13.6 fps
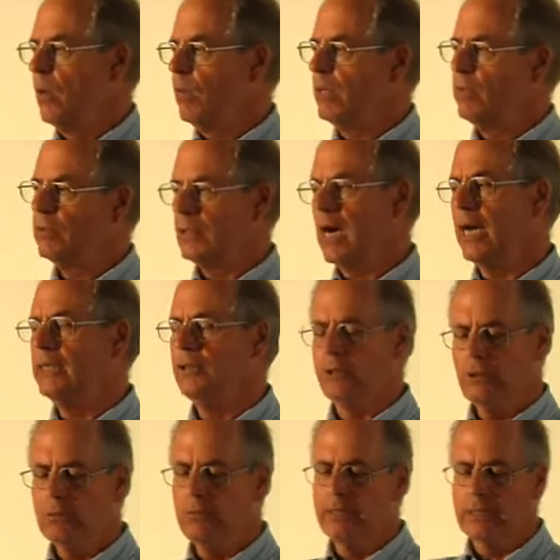What those guys are
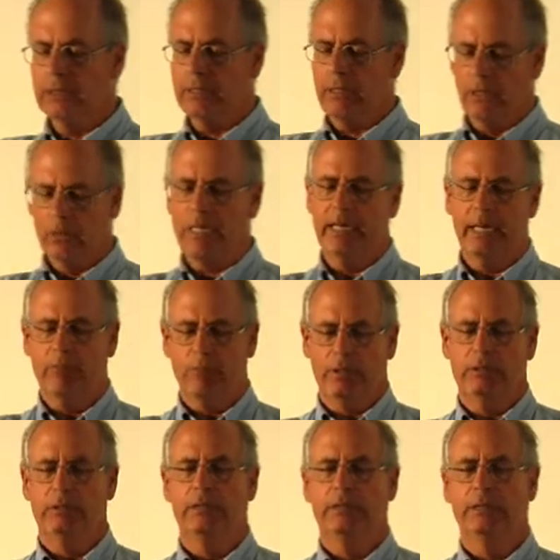doing is they're looking at
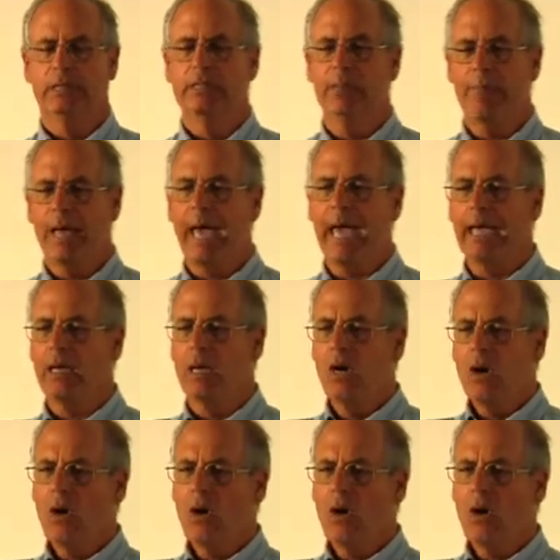what is in the bag.